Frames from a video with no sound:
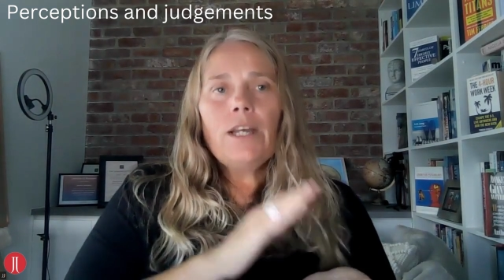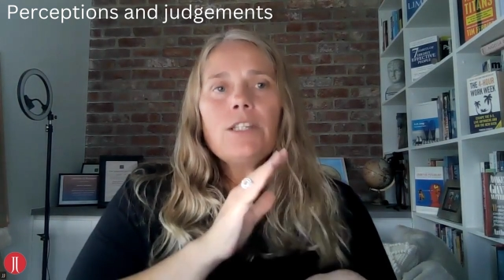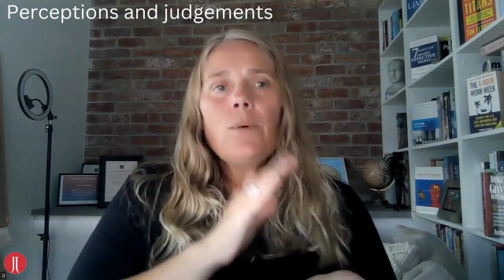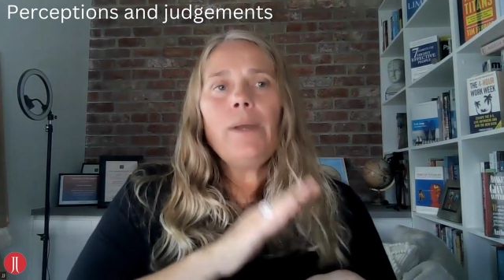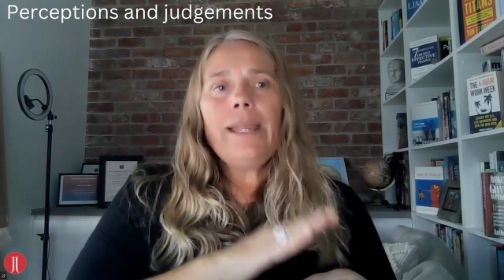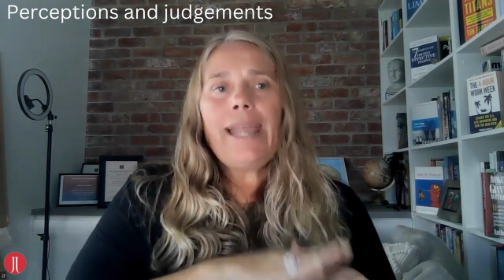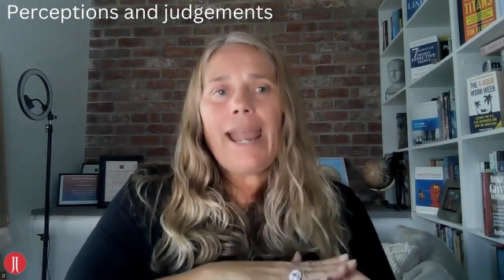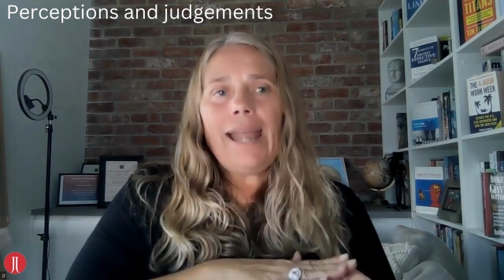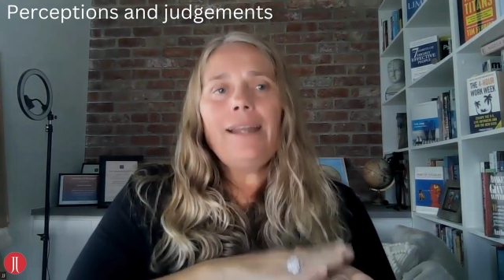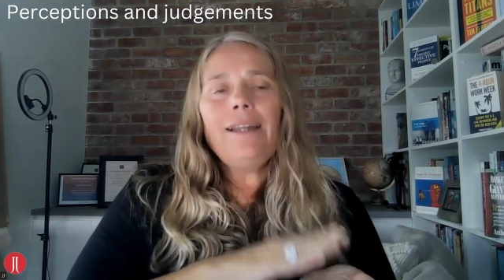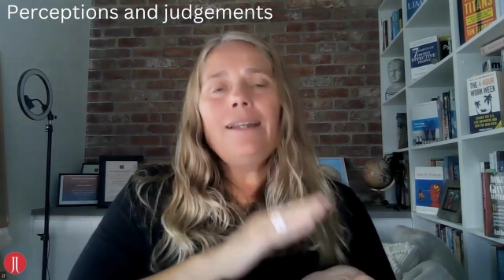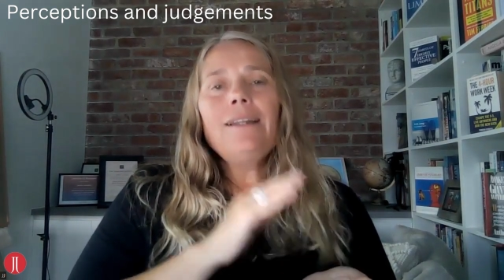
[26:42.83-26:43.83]
So
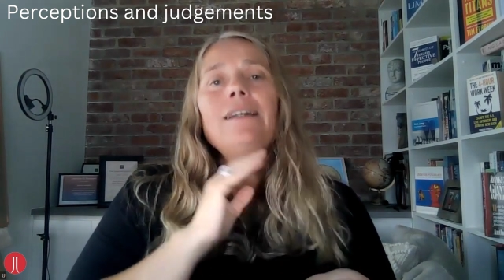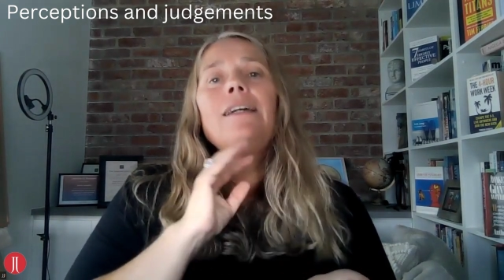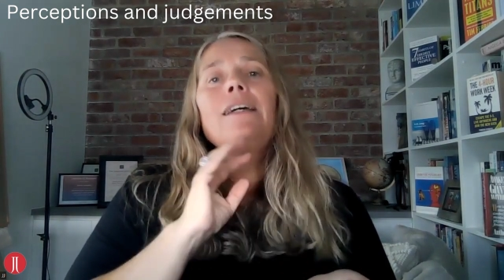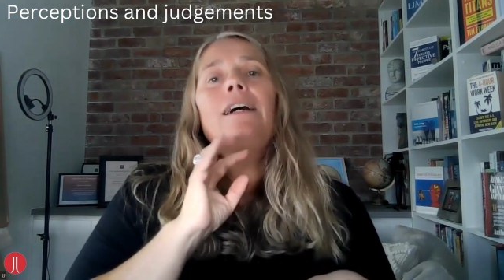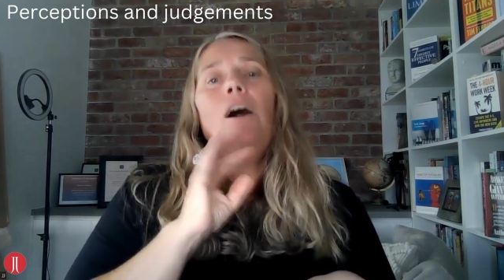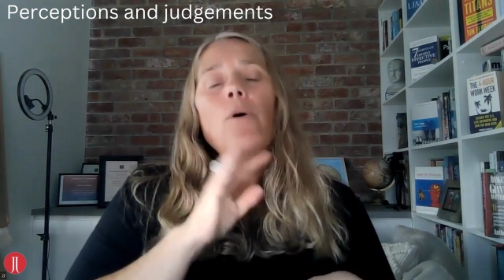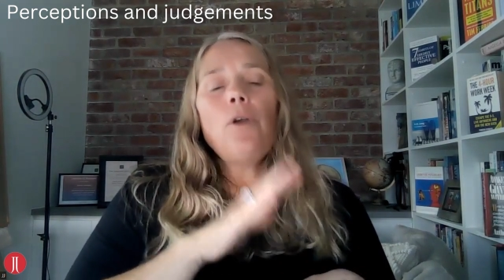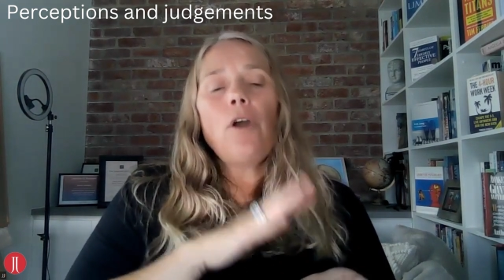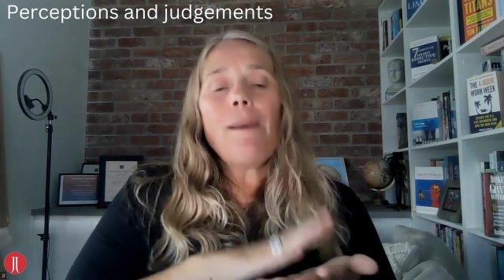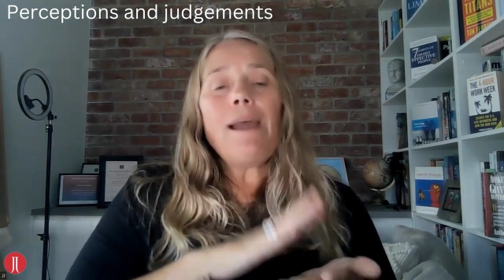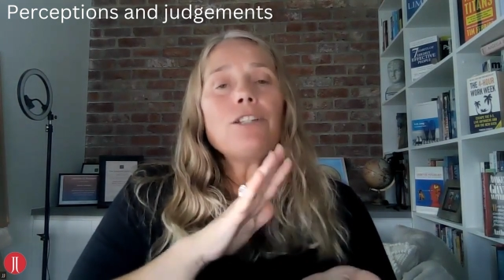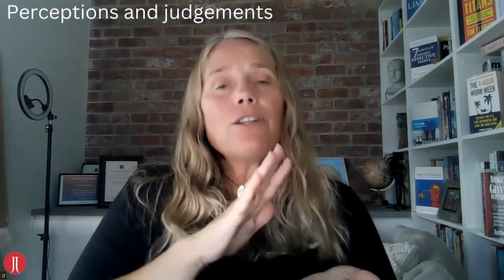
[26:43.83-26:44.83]
again, I'll
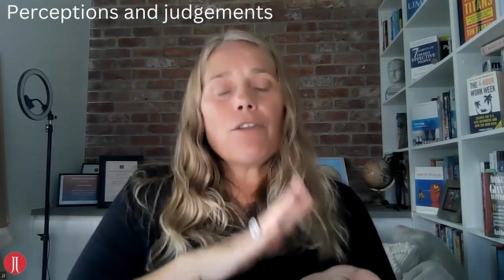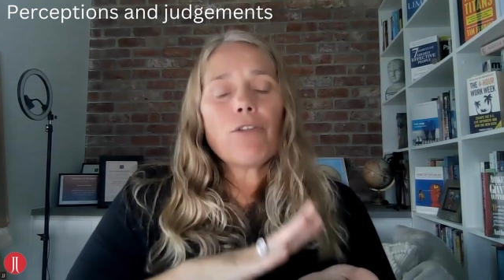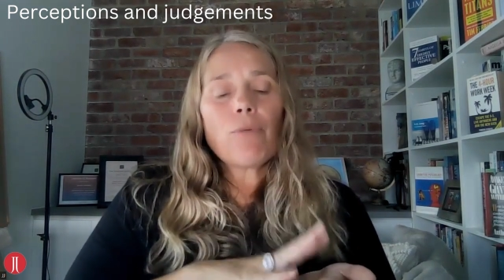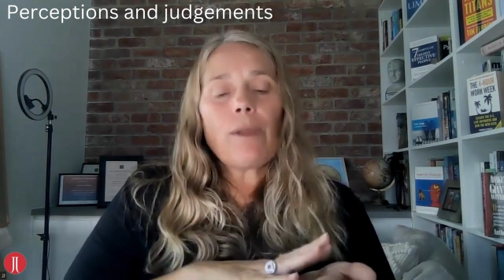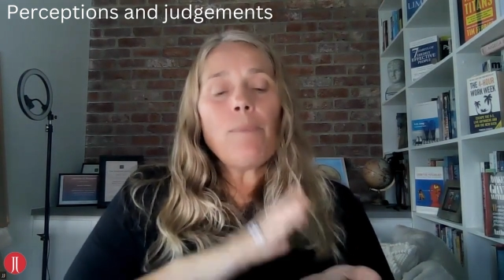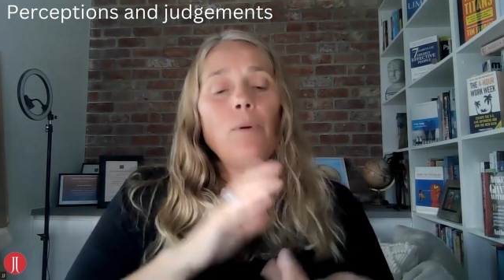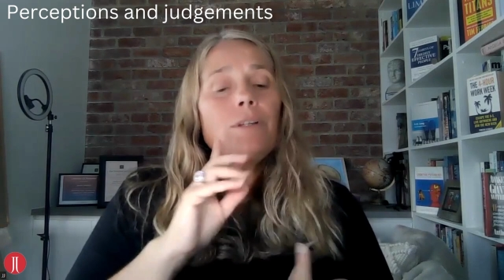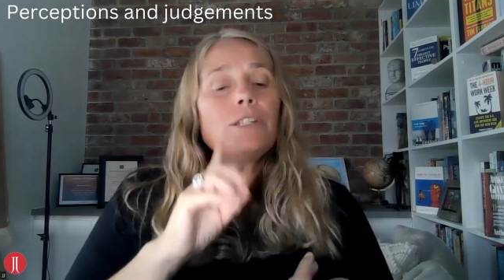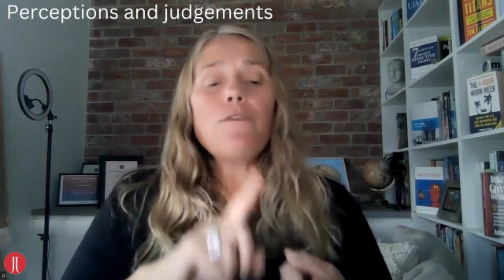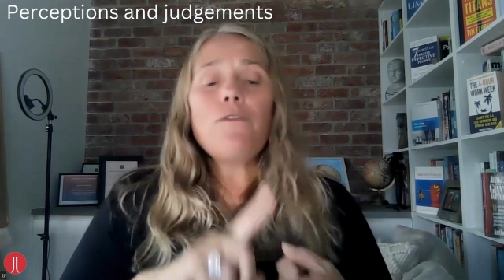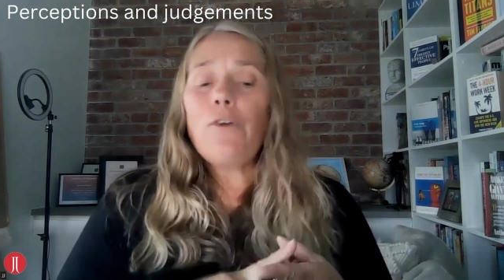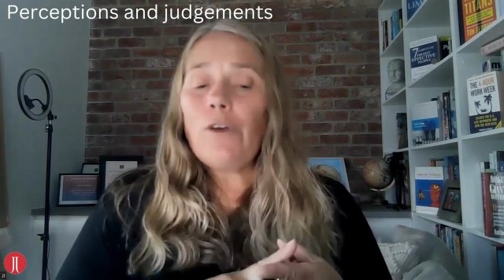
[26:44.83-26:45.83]
go back to the three points.
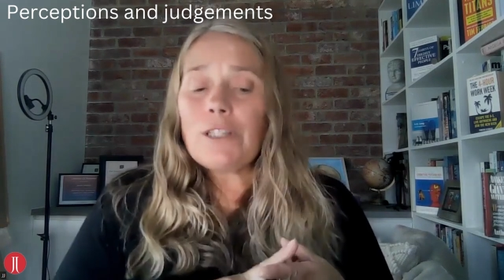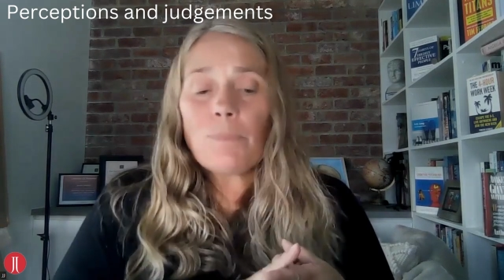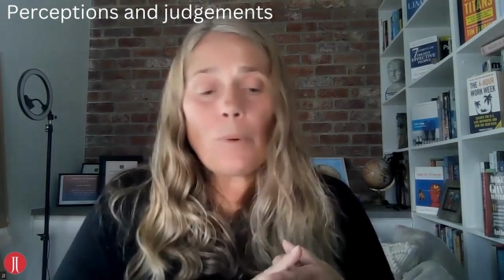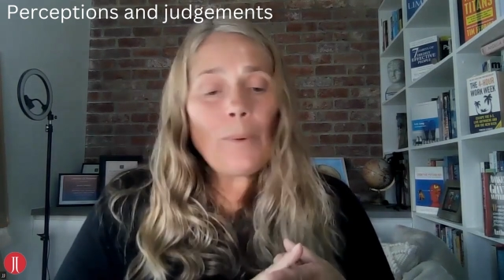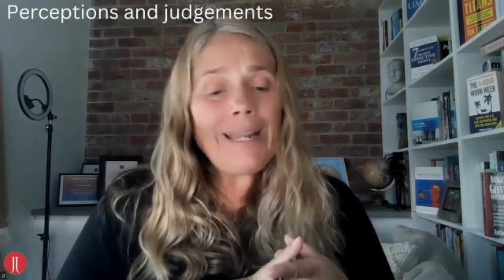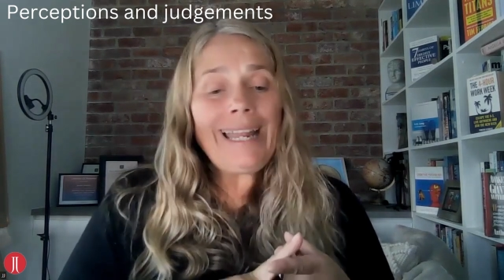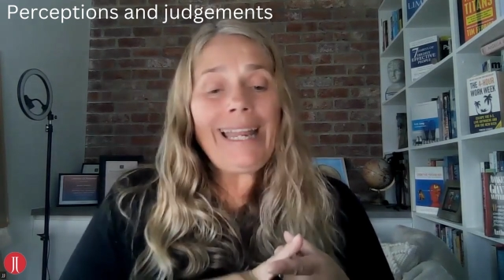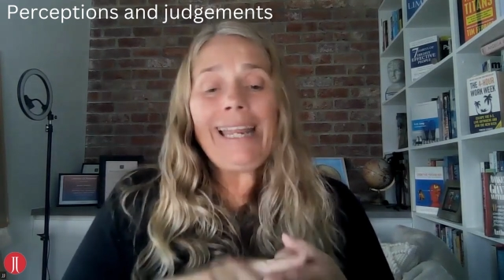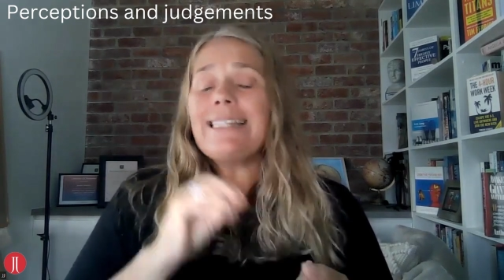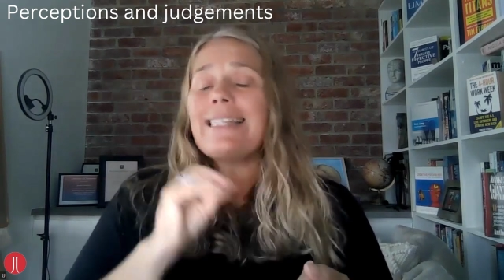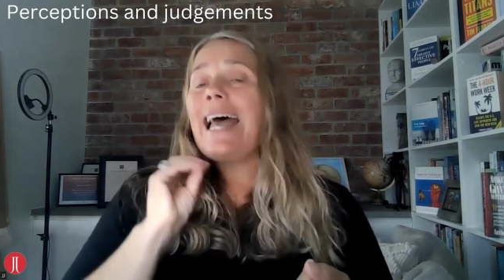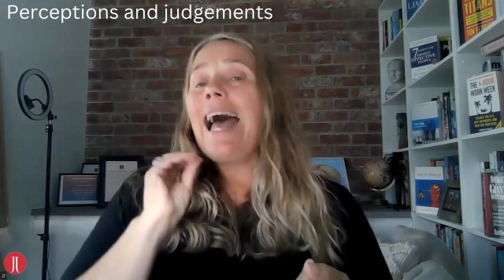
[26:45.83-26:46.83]
The first point
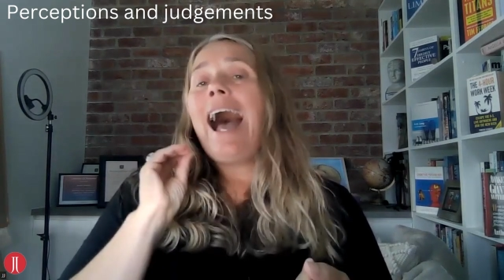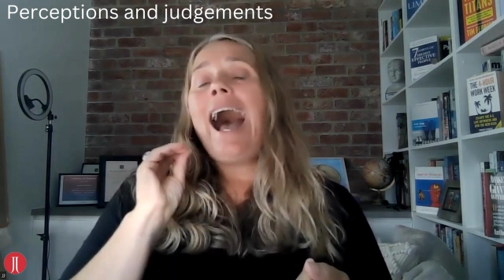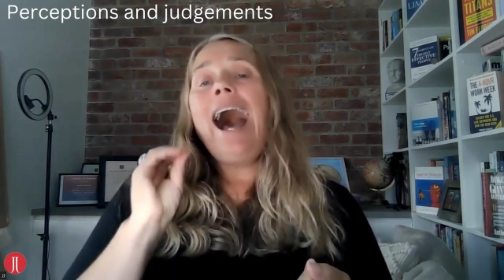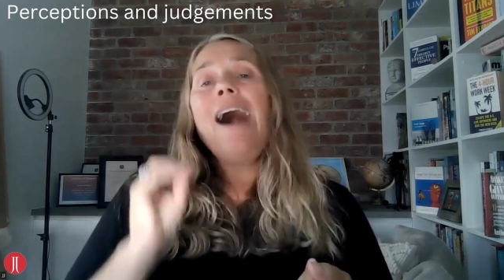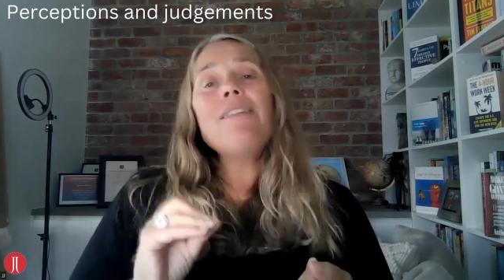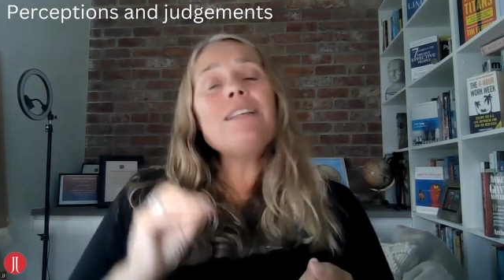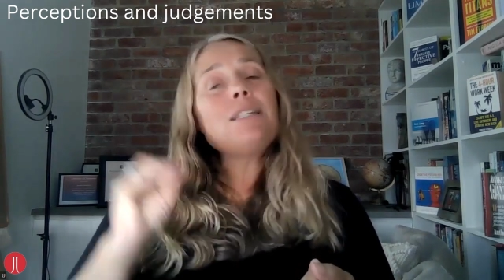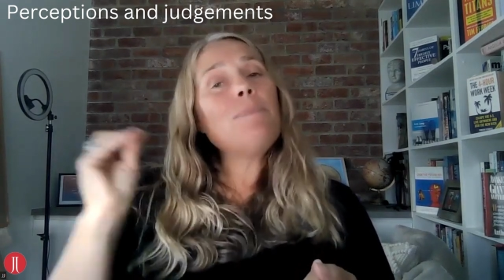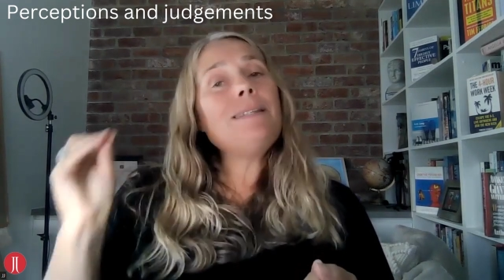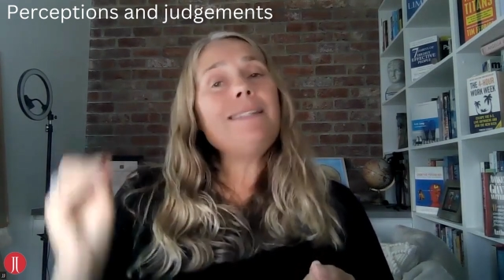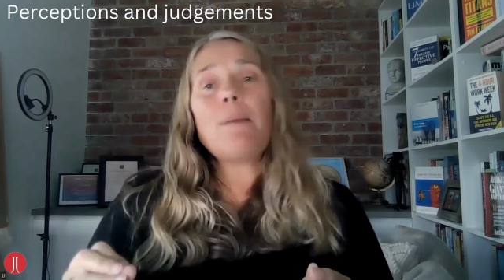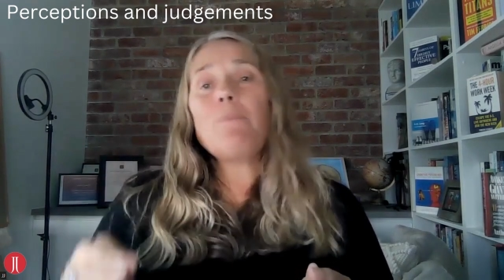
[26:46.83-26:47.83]
is others'
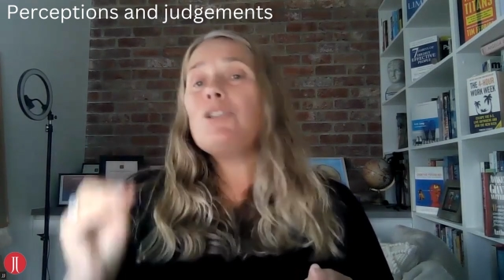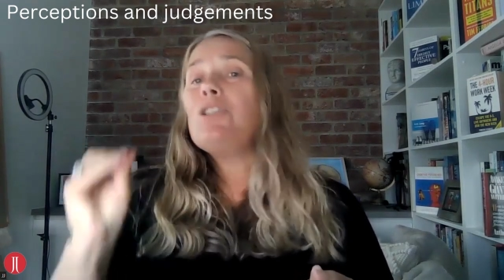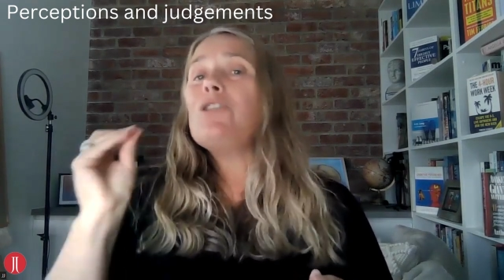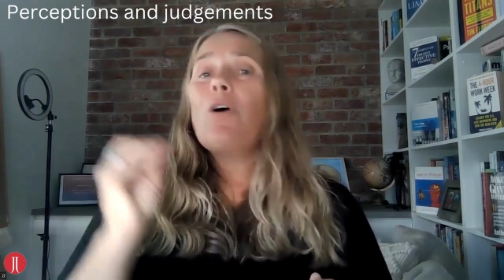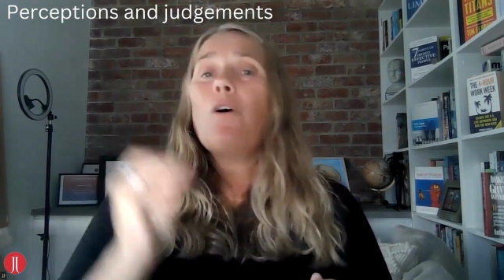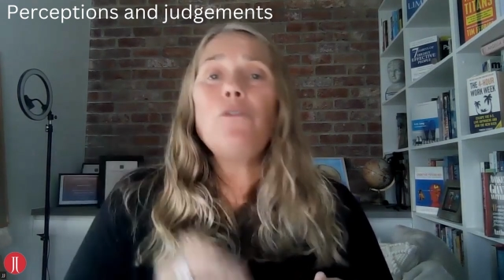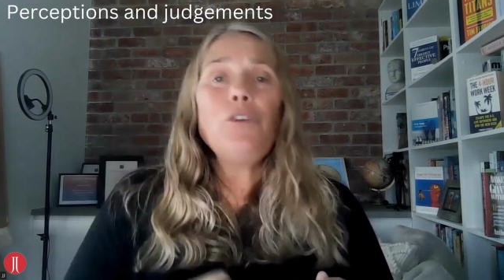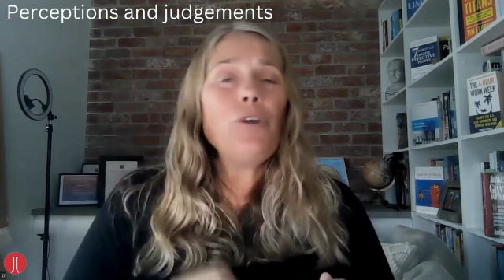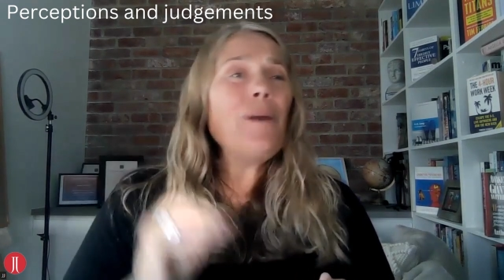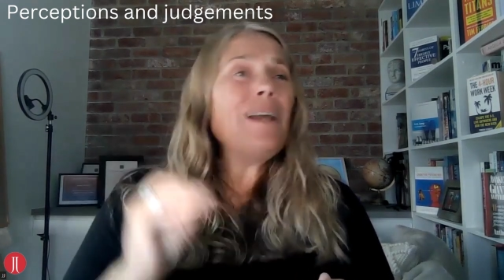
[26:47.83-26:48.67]
perceptions of you.